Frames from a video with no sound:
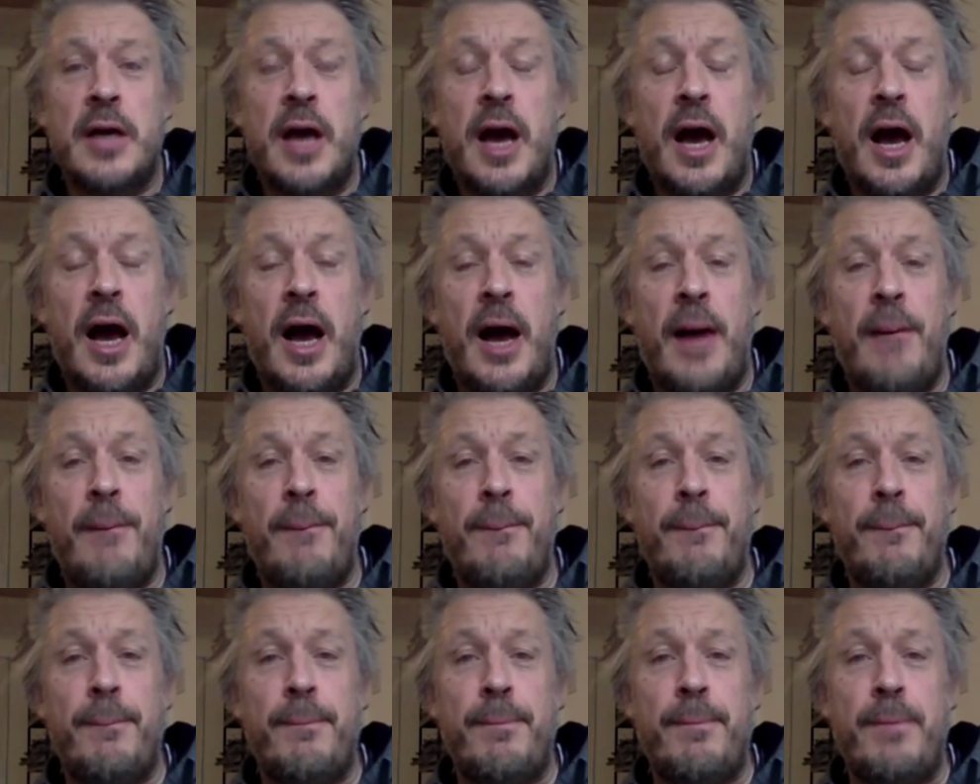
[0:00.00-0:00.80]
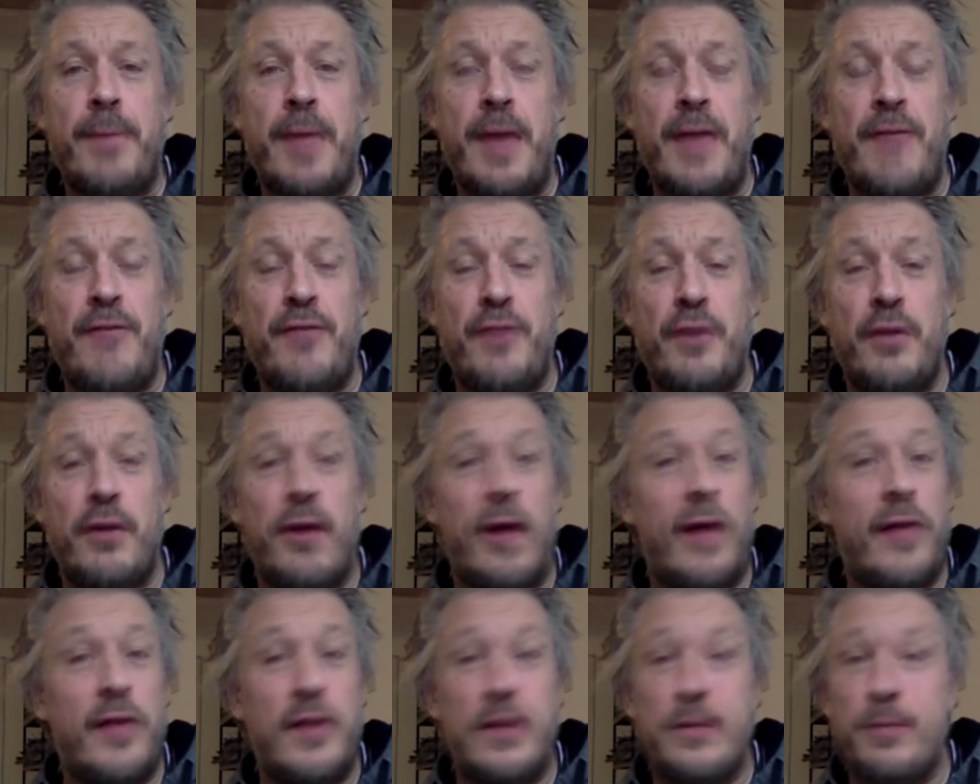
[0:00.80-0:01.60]
Um, if you
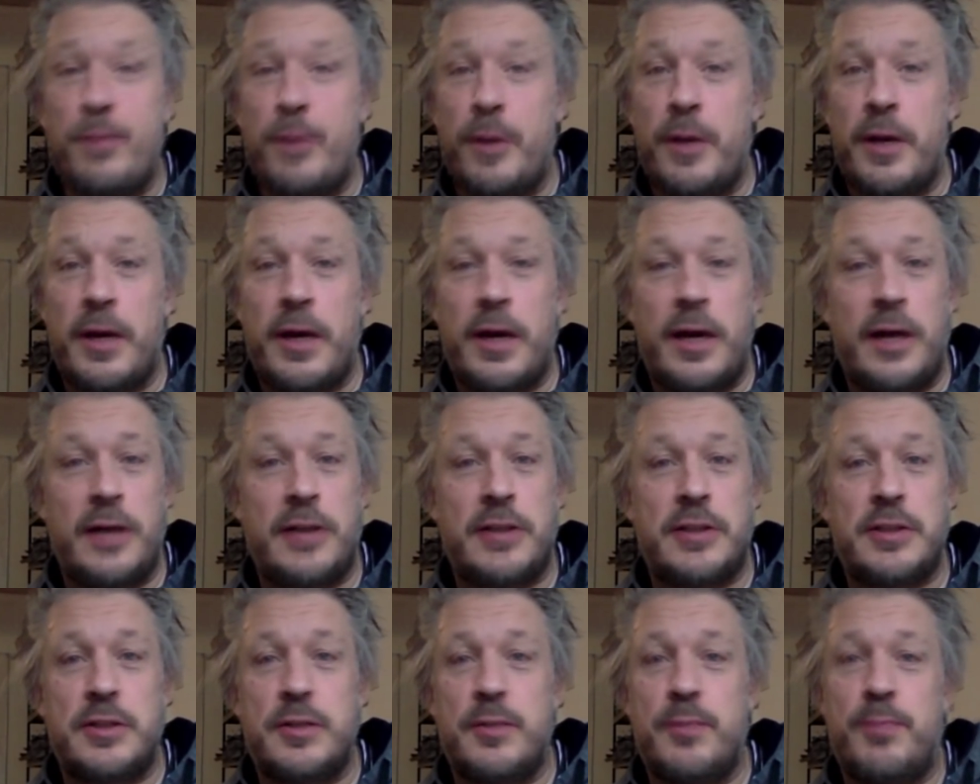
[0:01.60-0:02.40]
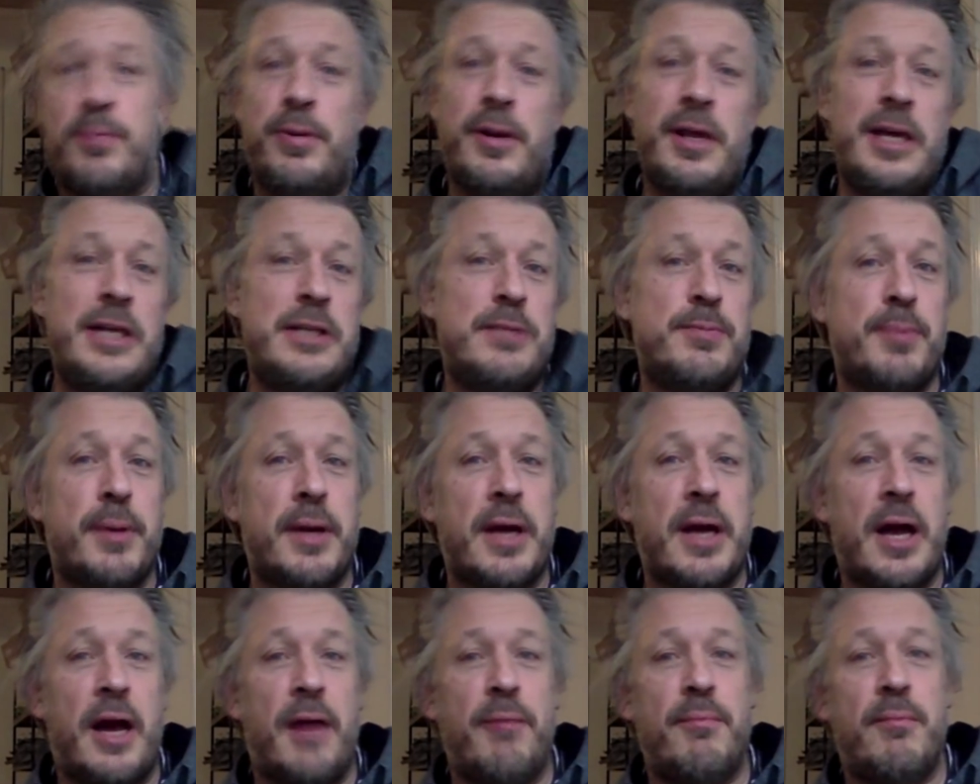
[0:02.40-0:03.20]
like these podcasts, please
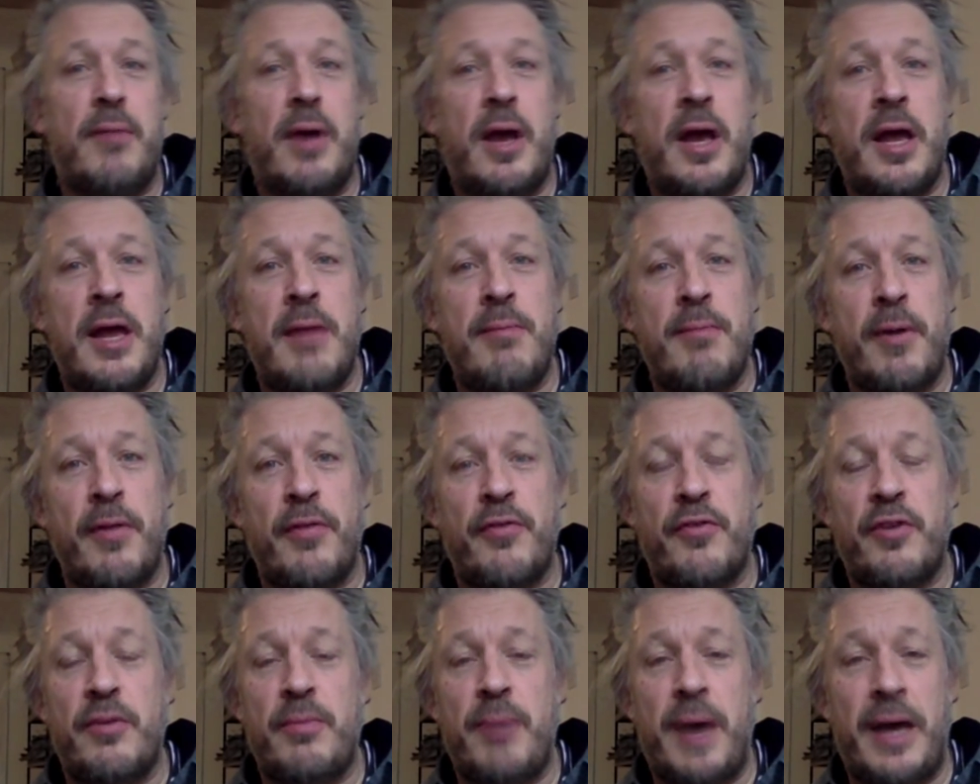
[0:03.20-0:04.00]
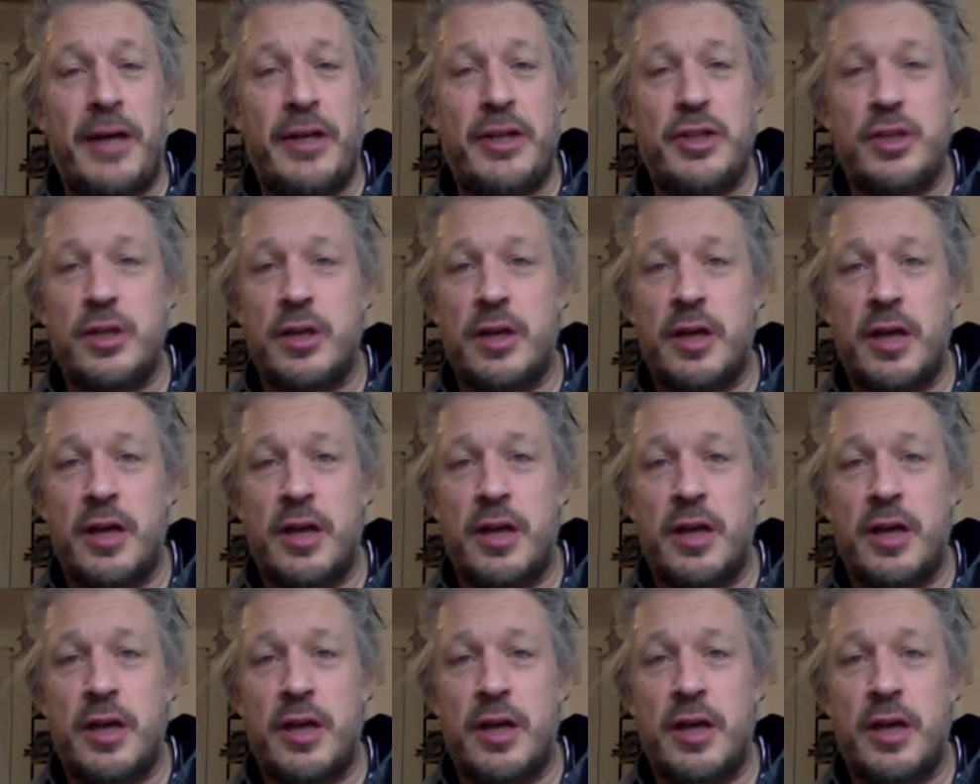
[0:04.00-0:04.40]
become a monthly badger.